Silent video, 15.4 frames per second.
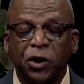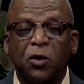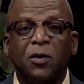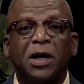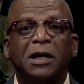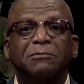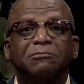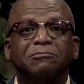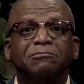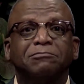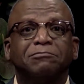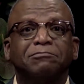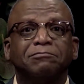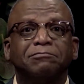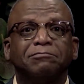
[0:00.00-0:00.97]
You know what?
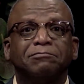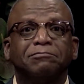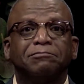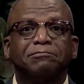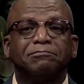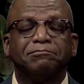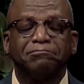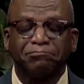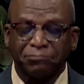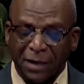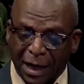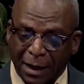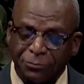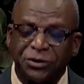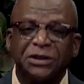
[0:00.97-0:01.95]

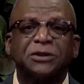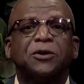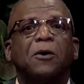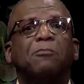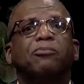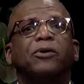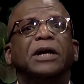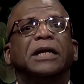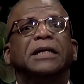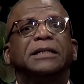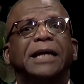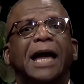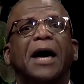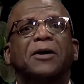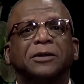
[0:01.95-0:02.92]
I'm just going to bring
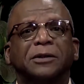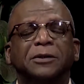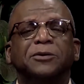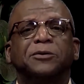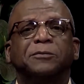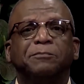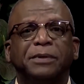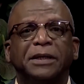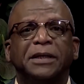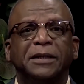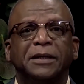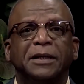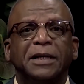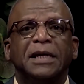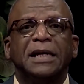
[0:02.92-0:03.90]
it down a little
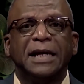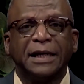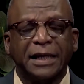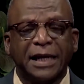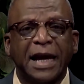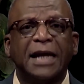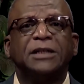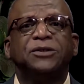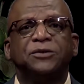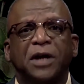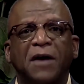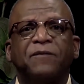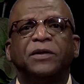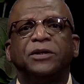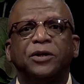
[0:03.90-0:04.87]
bit. In case
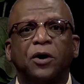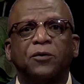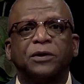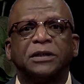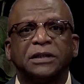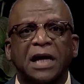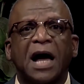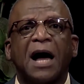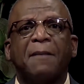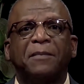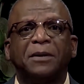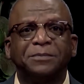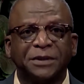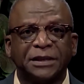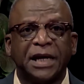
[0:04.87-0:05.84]
you haven't noticed,
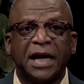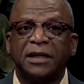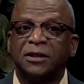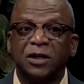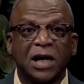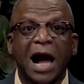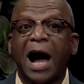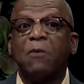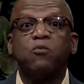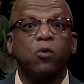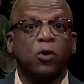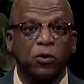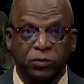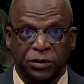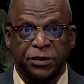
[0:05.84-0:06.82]
I'm upset. Look, I
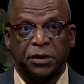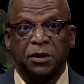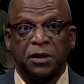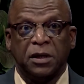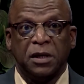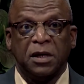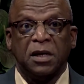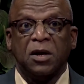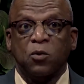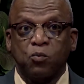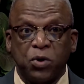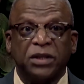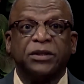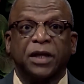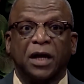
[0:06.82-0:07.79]
worked
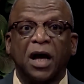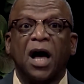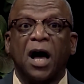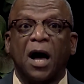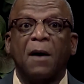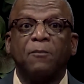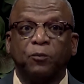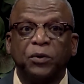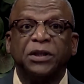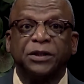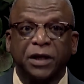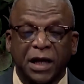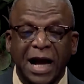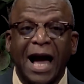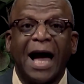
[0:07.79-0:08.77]
with
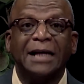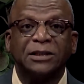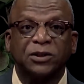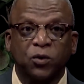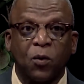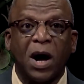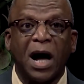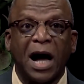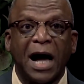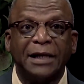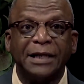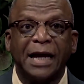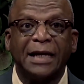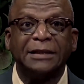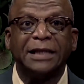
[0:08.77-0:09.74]
the God
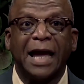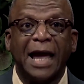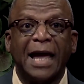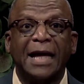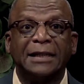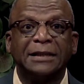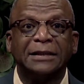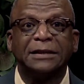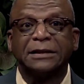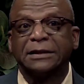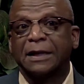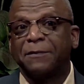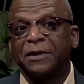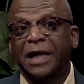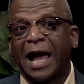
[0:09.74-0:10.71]
Squad and
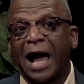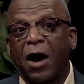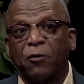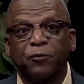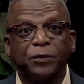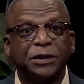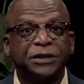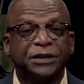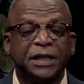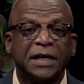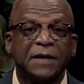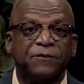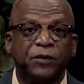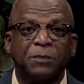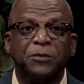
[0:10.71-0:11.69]
some of the outreach
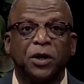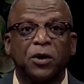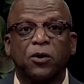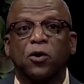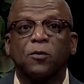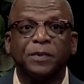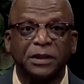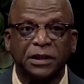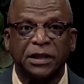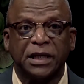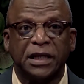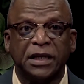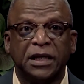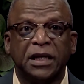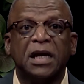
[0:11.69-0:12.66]
team from the Urban
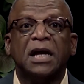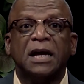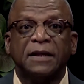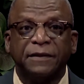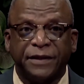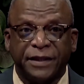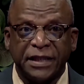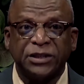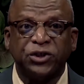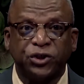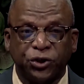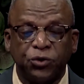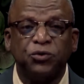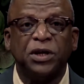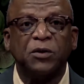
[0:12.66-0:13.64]
League, this
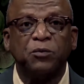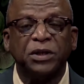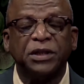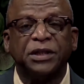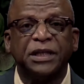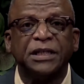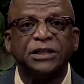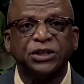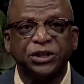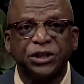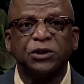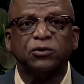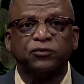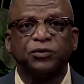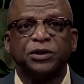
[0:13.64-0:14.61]
shooting with these
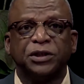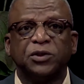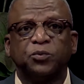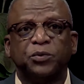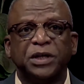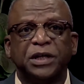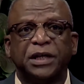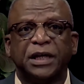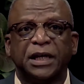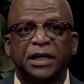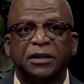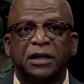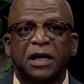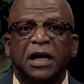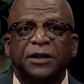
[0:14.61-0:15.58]
children this
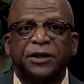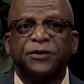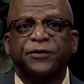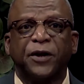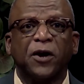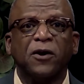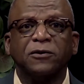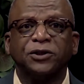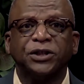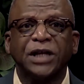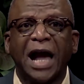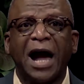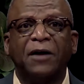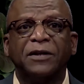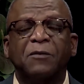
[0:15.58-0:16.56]
weekend. The third
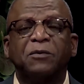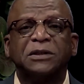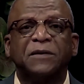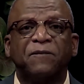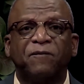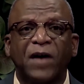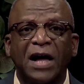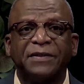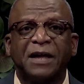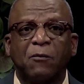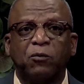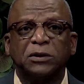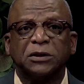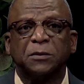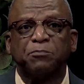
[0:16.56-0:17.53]
child that was
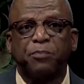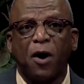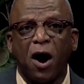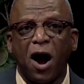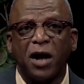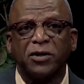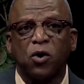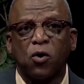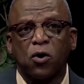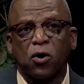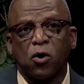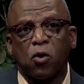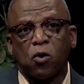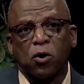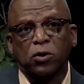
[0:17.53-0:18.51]
a part
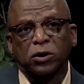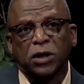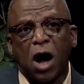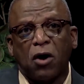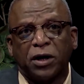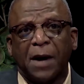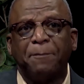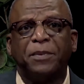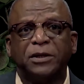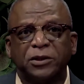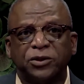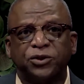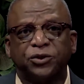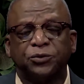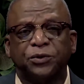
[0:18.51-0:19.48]
or caught up in
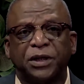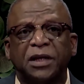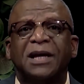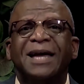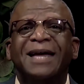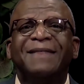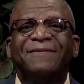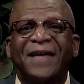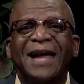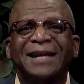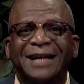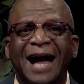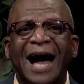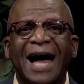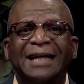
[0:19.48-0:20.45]
the shooting,
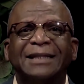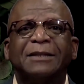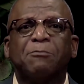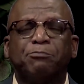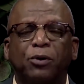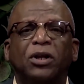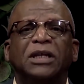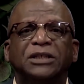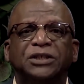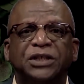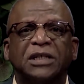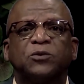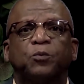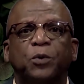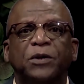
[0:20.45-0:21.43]
thank God the bullet
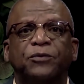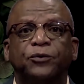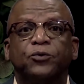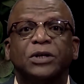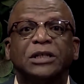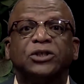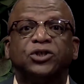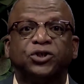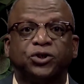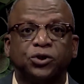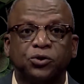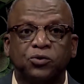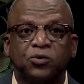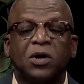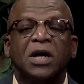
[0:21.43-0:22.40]
just went through his
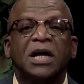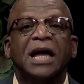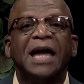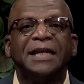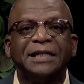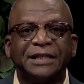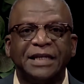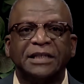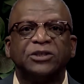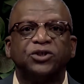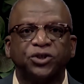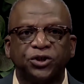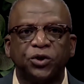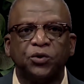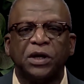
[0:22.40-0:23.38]
shoe and it didn't
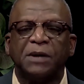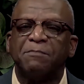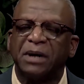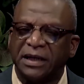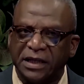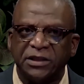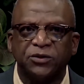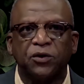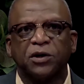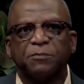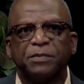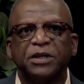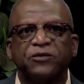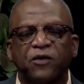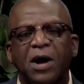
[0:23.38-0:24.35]
shoot him, but he's going
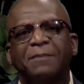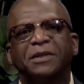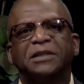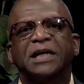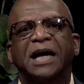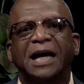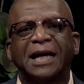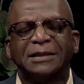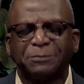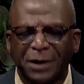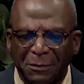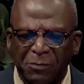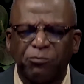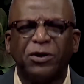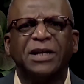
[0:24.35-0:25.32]
to be traumatized.
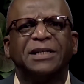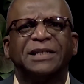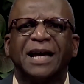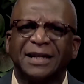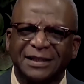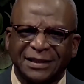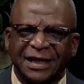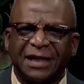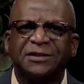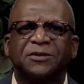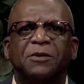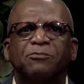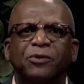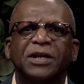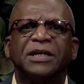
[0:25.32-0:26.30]
But I'm going to bring it down. I said I was
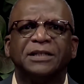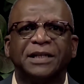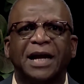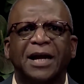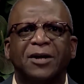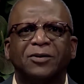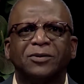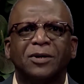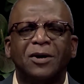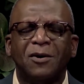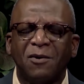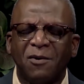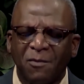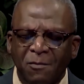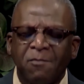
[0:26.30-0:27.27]
going to bring it down.